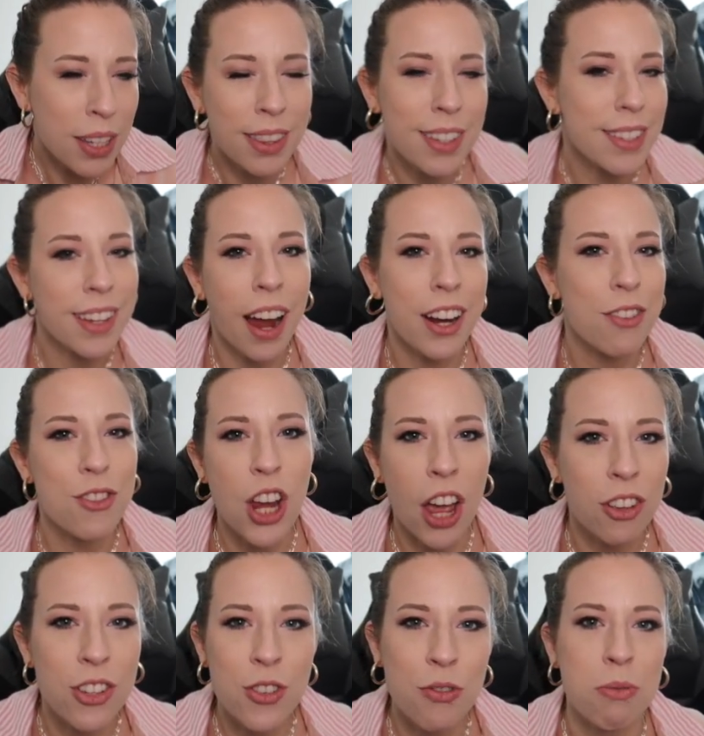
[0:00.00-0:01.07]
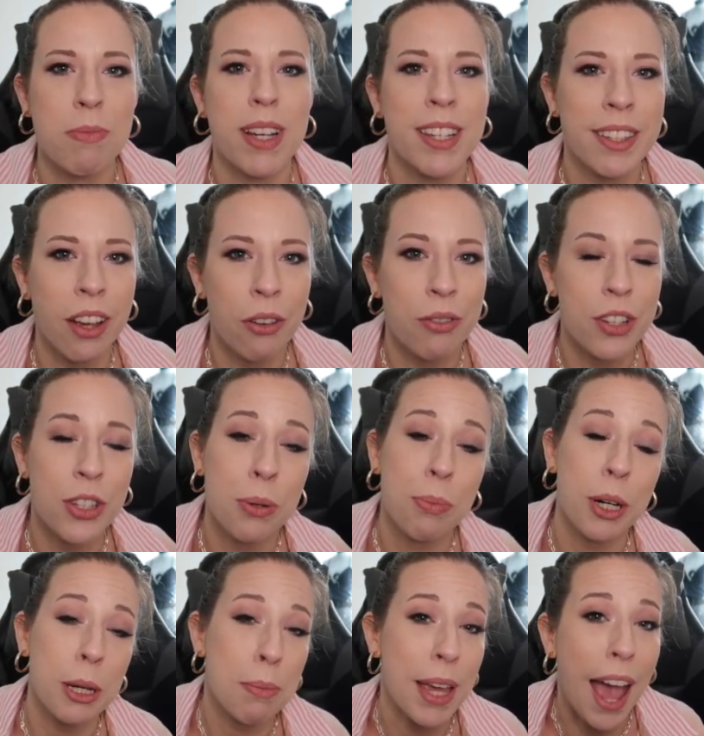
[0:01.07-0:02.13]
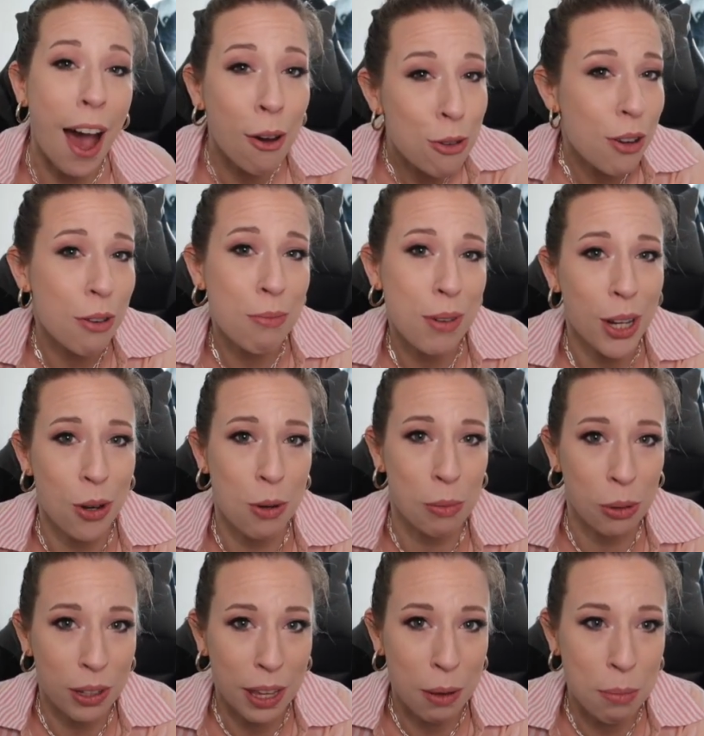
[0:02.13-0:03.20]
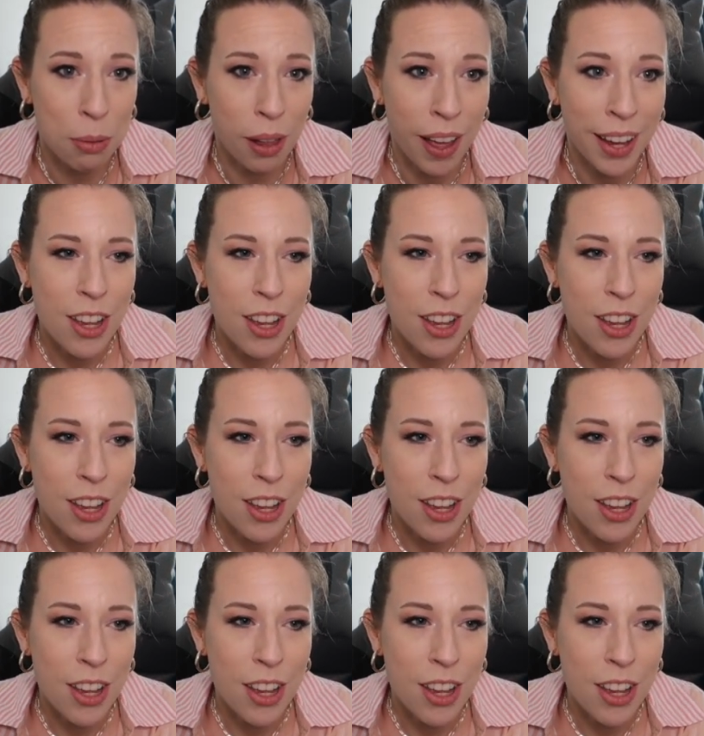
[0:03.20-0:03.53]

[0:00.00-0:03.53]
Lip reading: this kind of challenge for myself is to break me out of my normal gameplay.